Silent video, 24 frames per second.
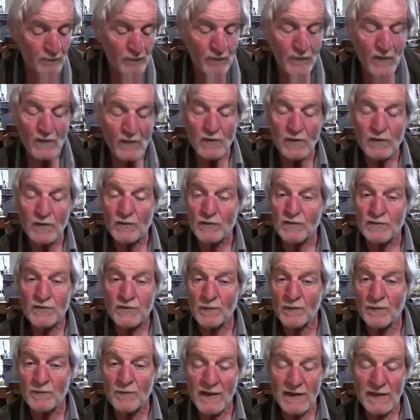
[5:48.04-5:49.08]
You could do it
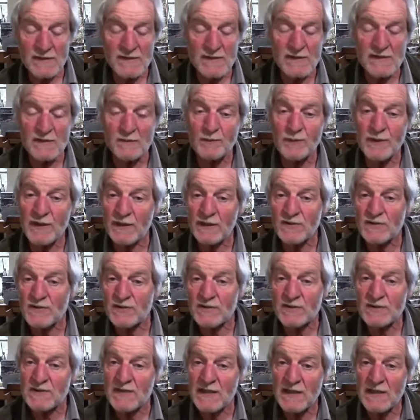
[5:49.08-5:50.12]
with magazine
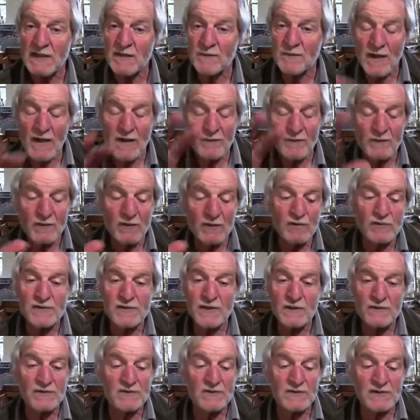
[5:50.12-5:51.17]
pictures, tear them up and use
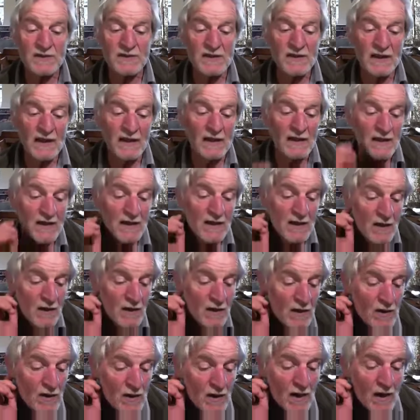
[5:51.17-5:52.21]
those as colour.
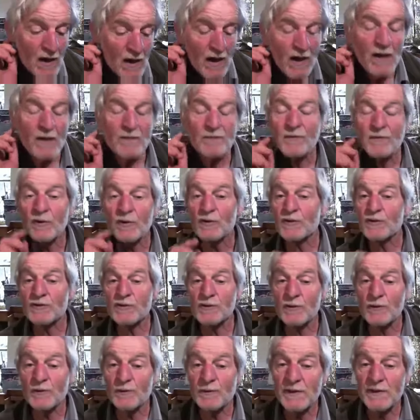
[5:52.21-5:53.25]
You could
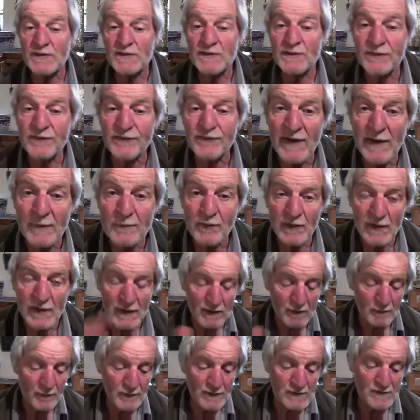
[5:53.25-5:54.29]
do it with bits of fabric,
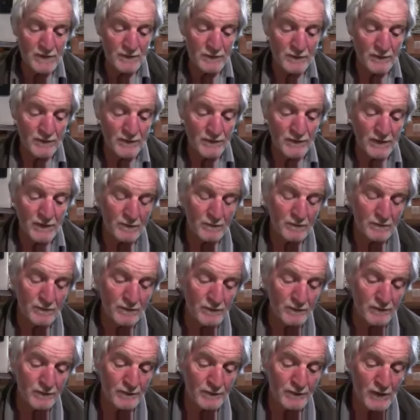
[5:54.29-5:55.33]
bits of
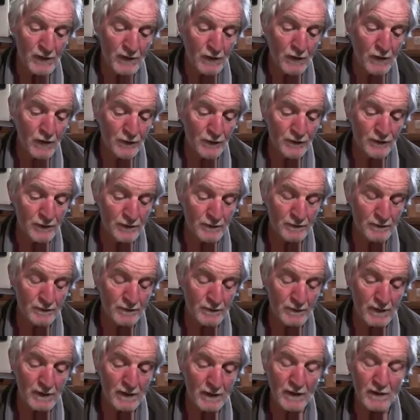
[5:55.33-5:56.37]
cloth,
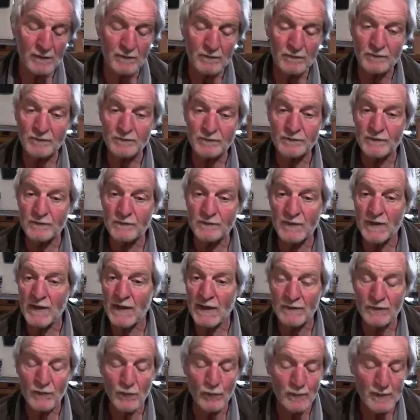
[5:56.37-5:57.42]

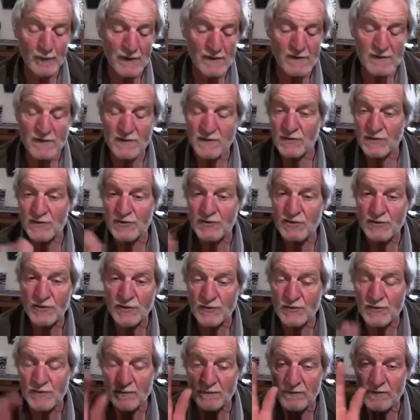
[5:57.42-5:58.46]
colourful bits, and just
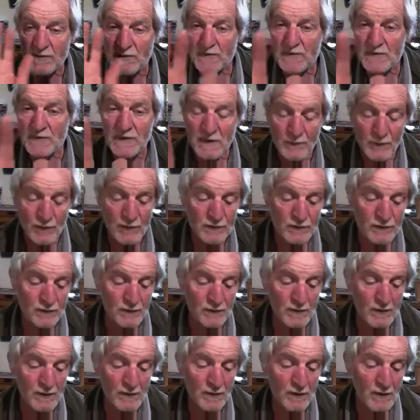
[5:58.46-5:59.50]
choose them, stick them
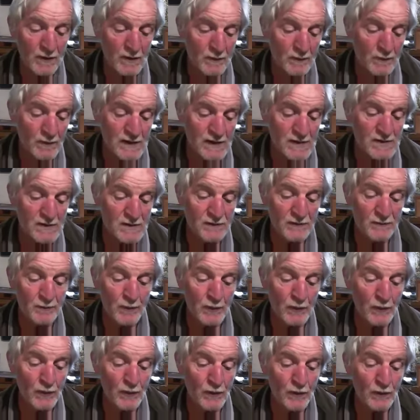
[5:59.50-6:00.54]
onto a piece of
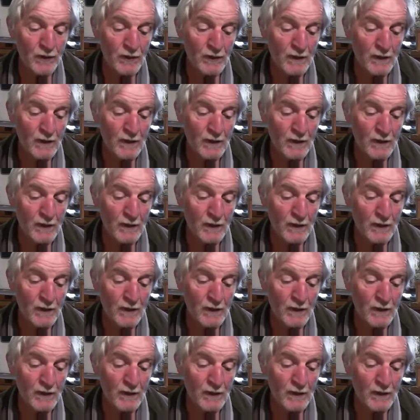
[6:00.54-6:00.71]
board.